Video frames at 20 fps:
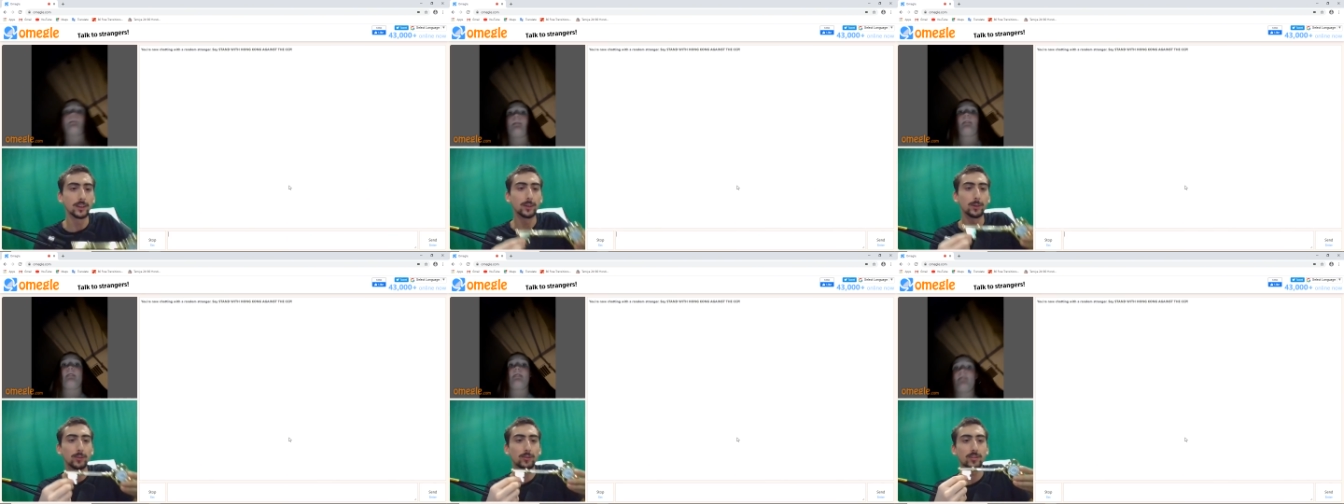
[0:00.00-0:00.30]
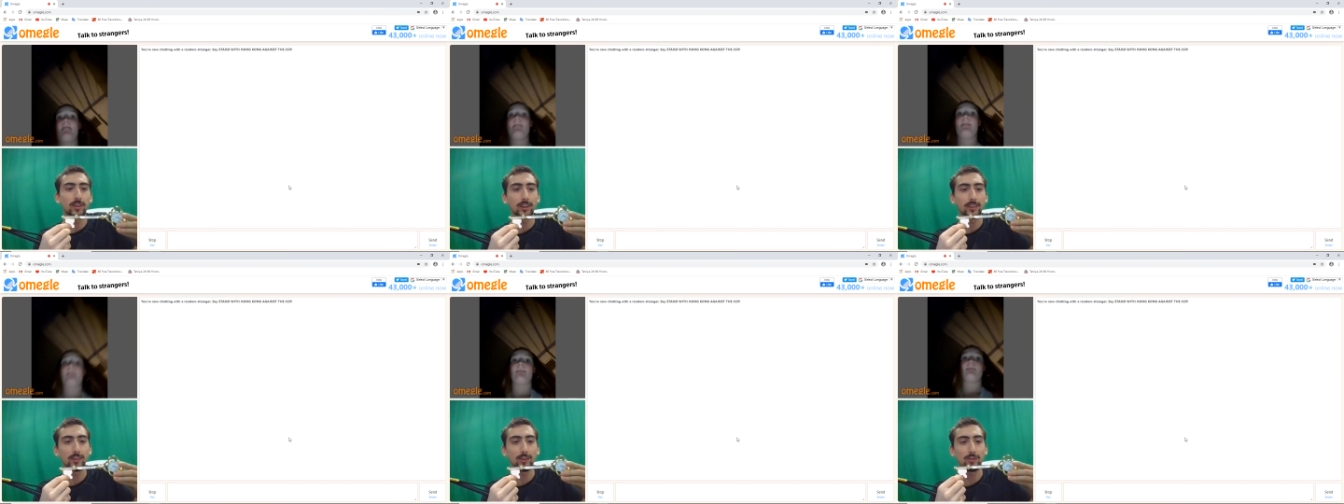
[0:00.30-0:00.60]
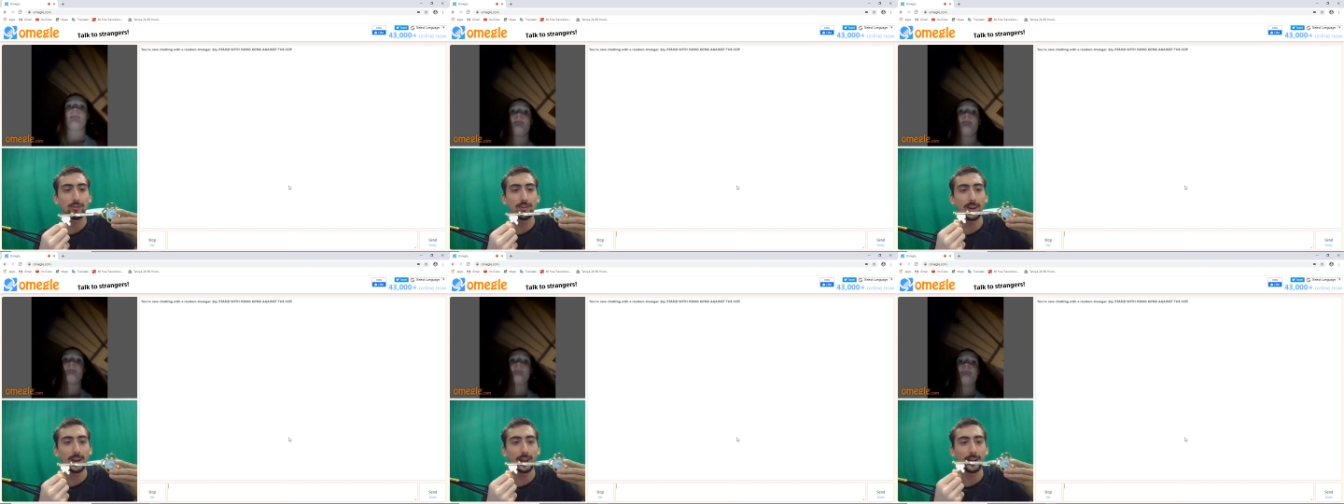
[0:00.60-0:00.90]
Yo, check
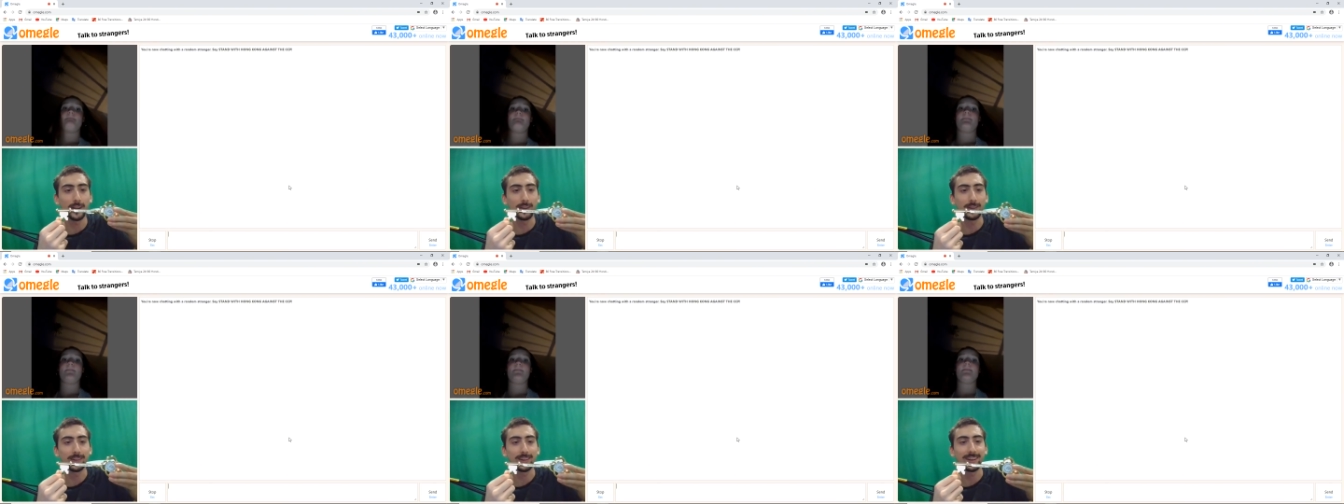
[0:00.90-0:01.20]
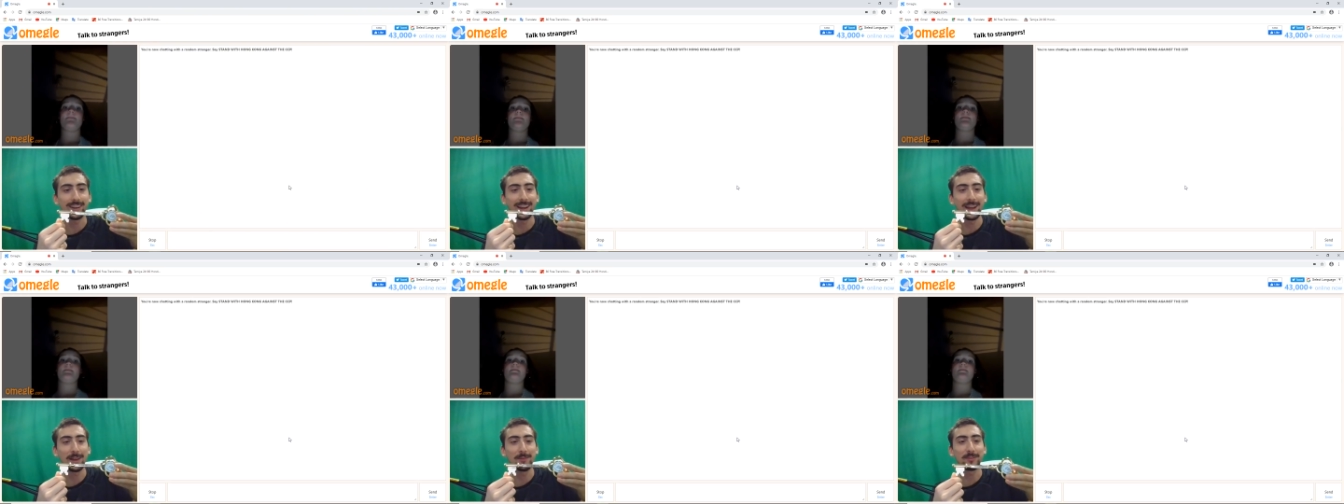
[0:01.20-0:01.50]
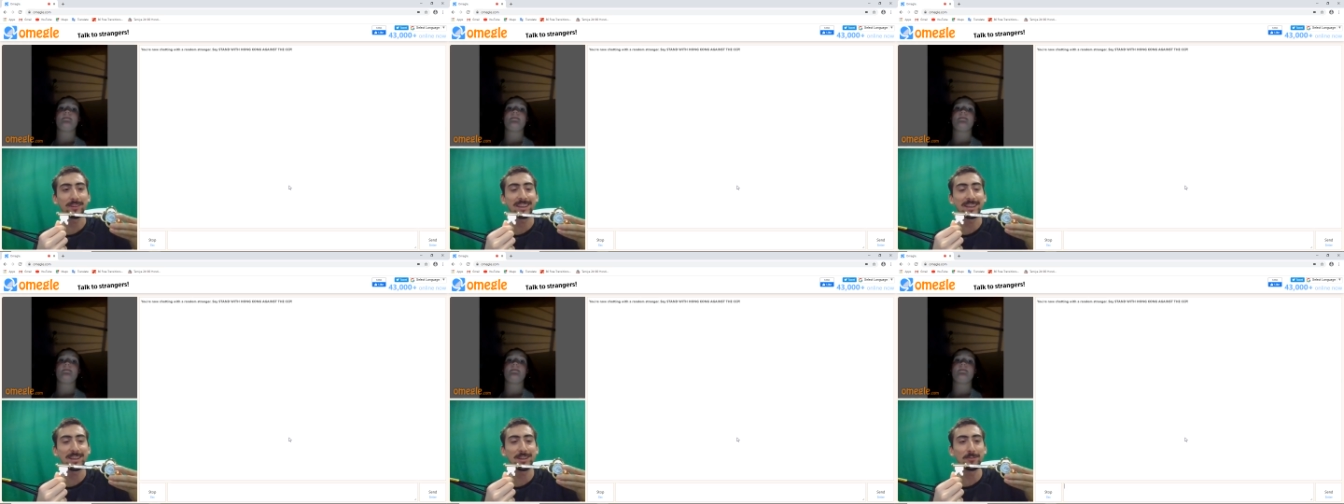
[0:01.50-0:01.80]
this shit out.
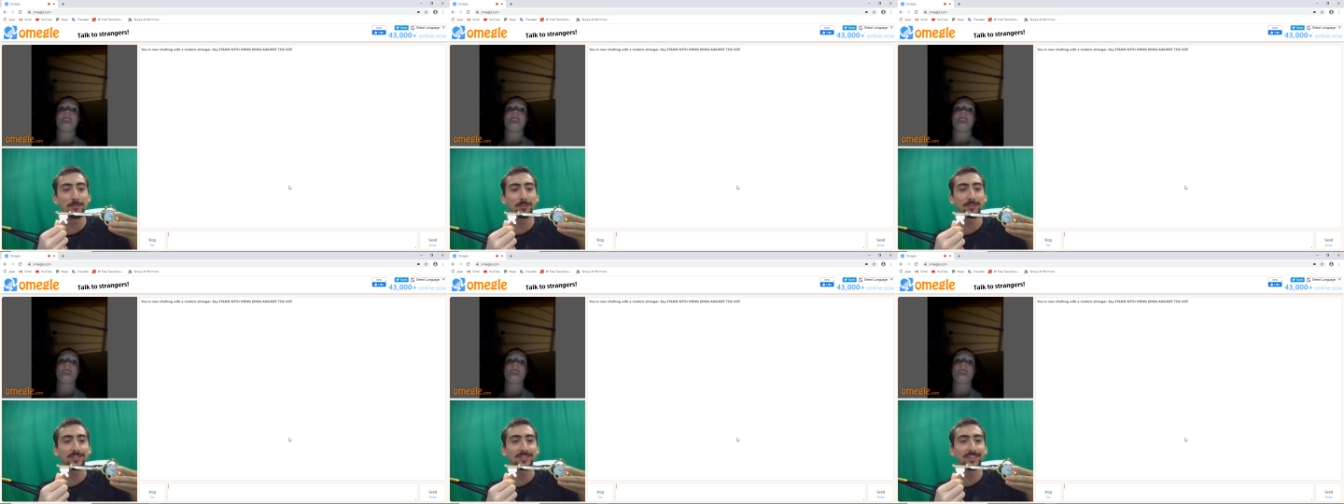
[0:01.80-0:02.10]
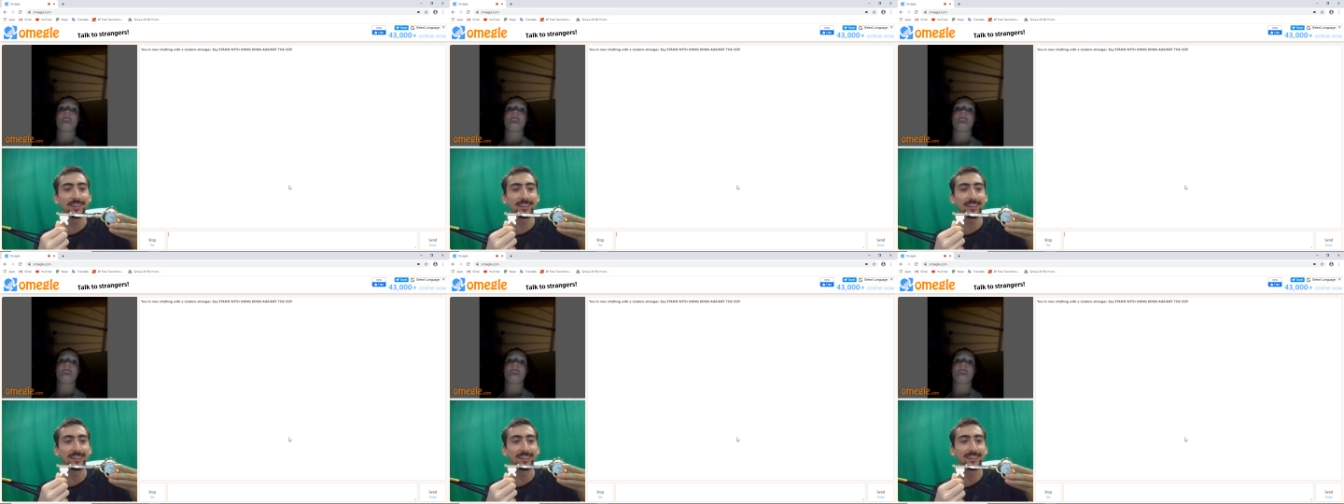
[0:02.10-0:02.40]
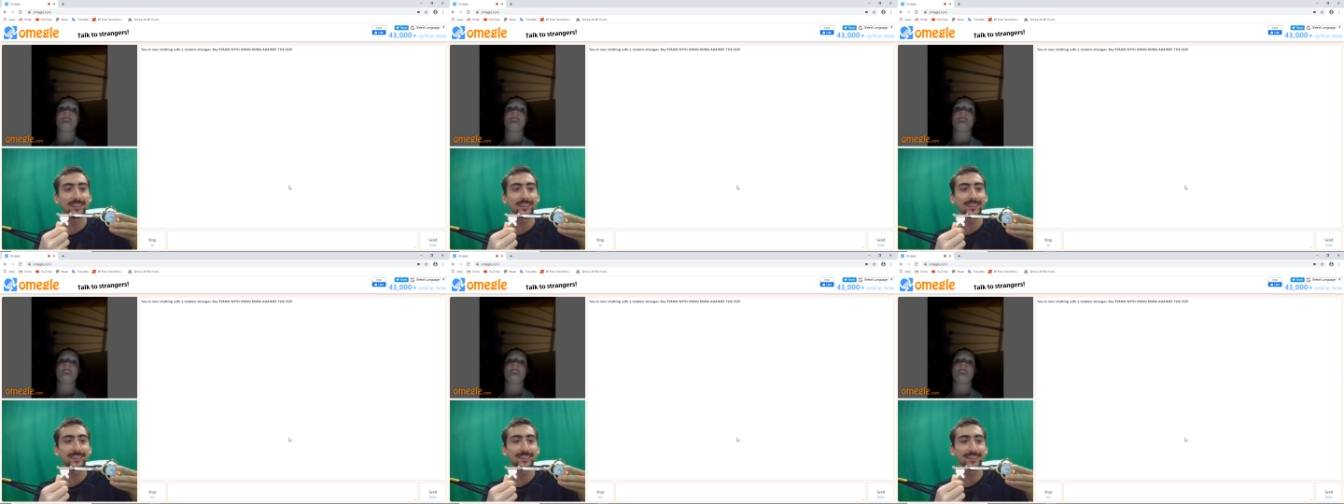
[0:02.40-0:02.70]
I have a key to a
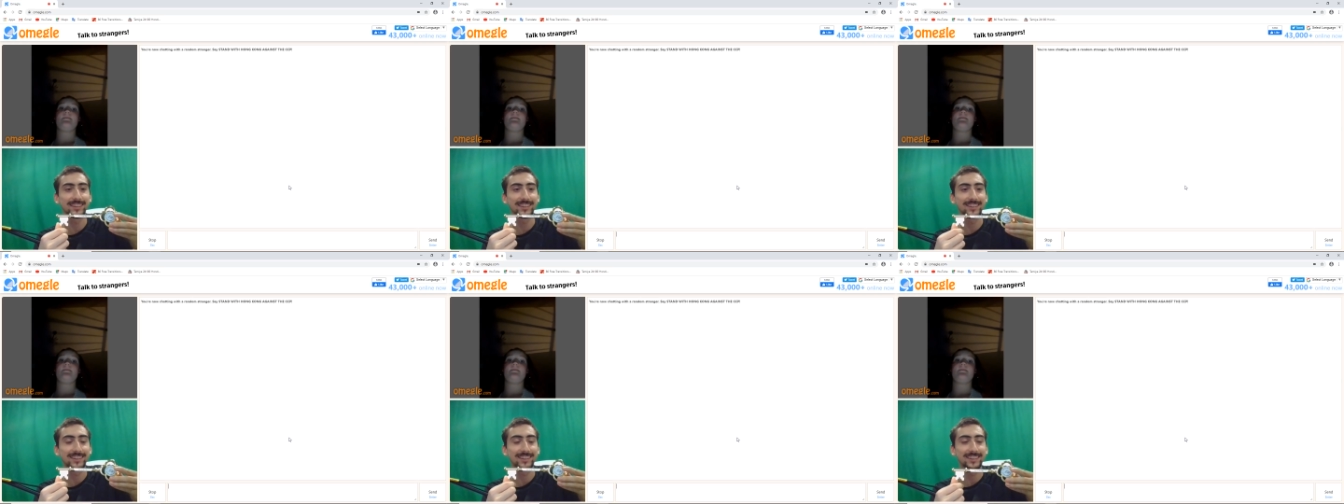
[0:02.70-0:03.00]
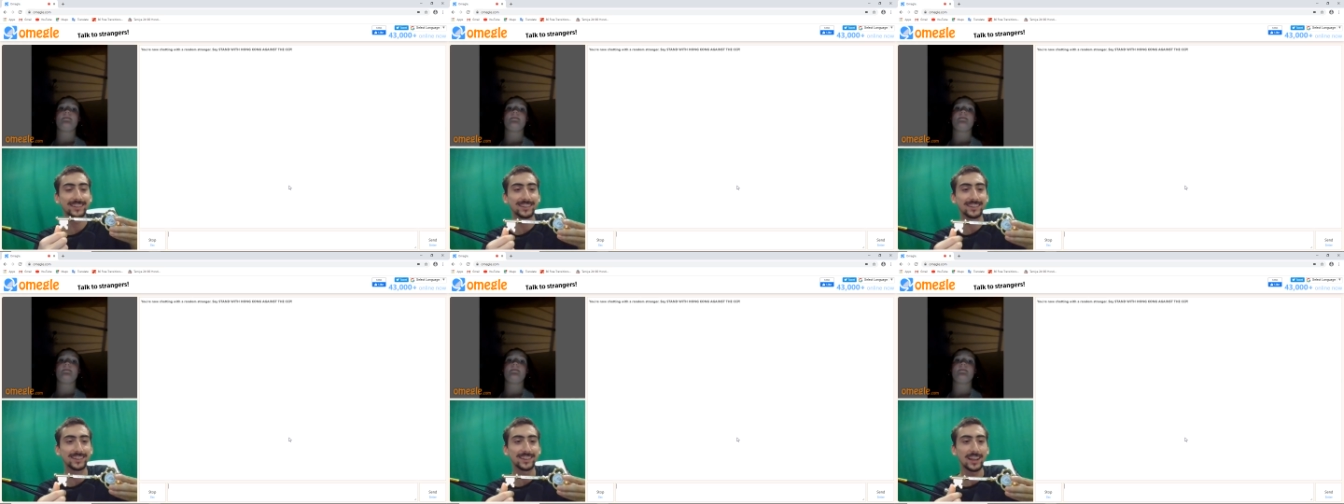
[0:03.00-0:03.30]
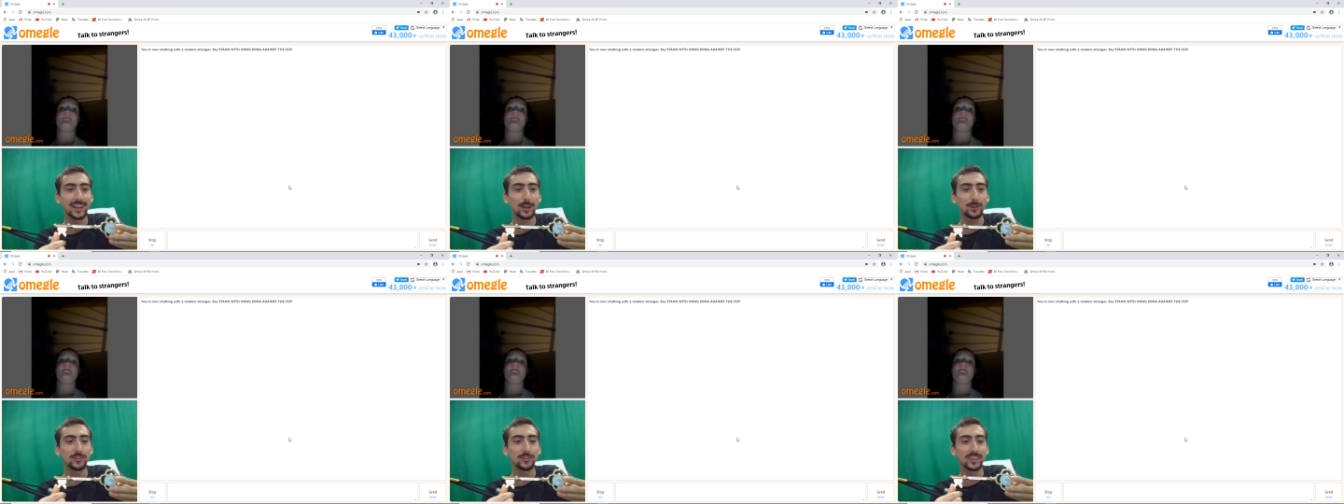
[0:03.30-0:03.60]
city.
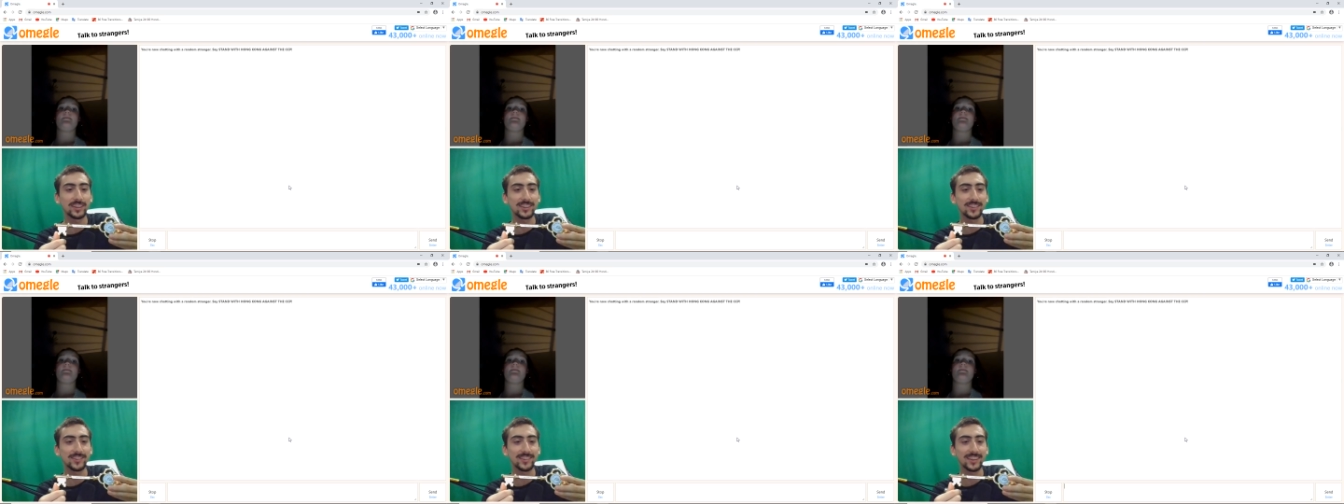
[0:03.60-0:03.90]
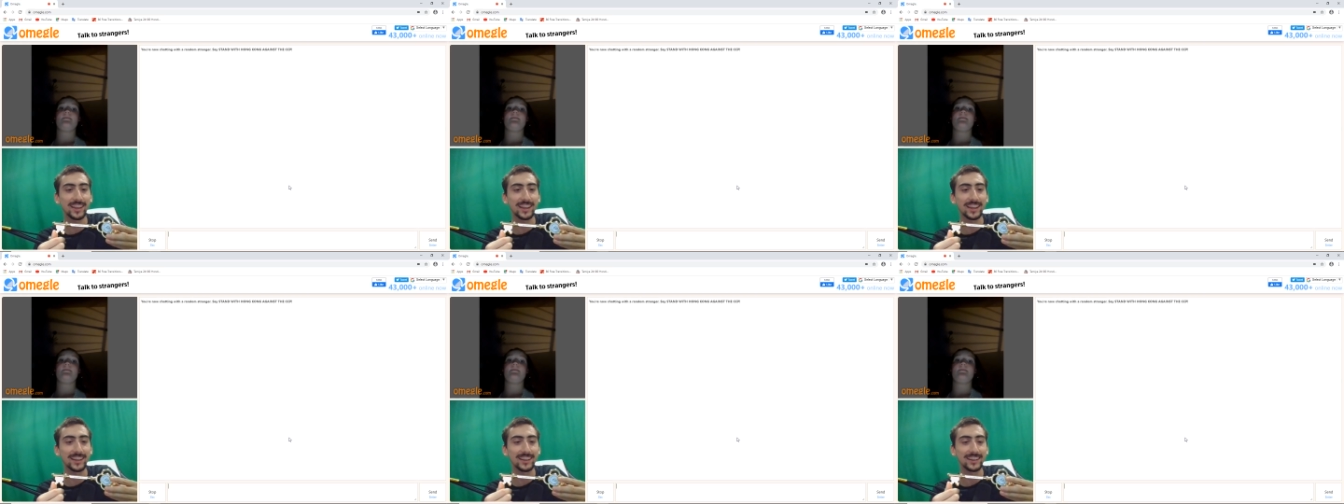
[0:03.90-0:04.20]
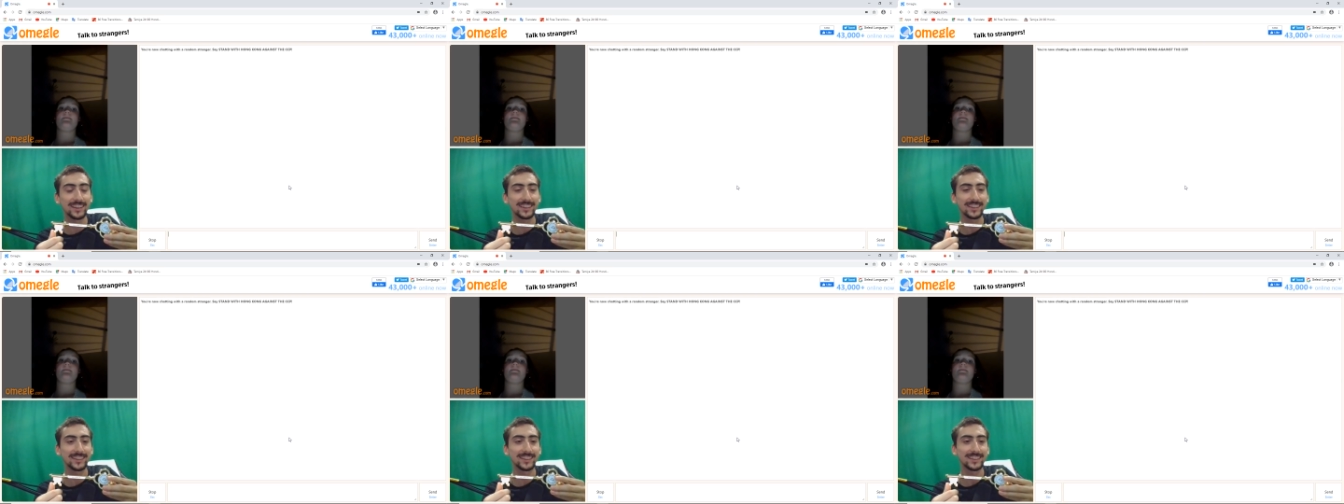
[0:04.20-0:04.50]
How sick is
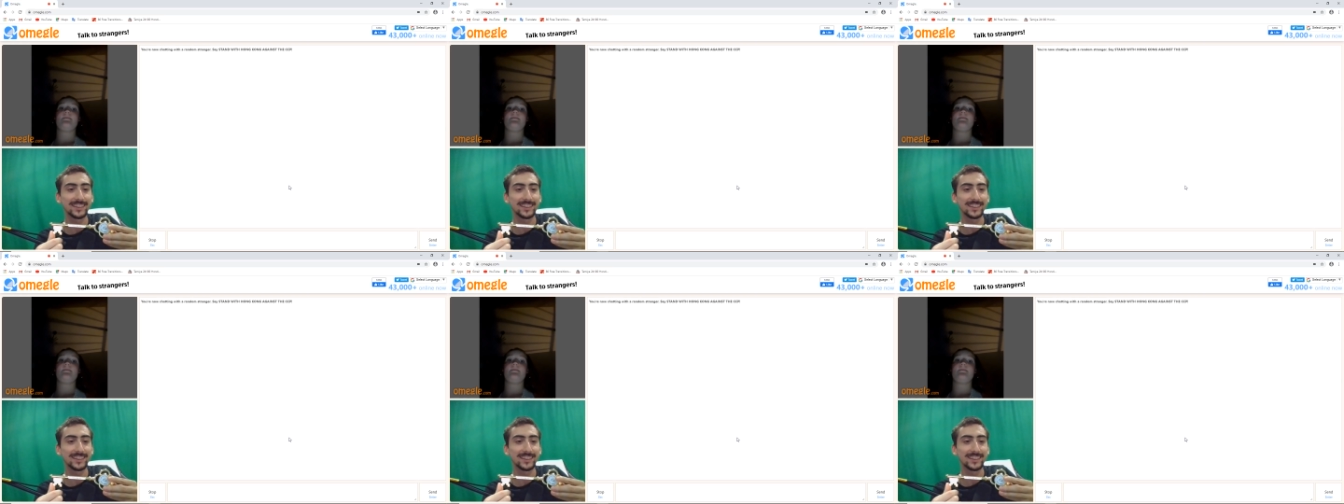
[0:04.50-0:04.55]
that?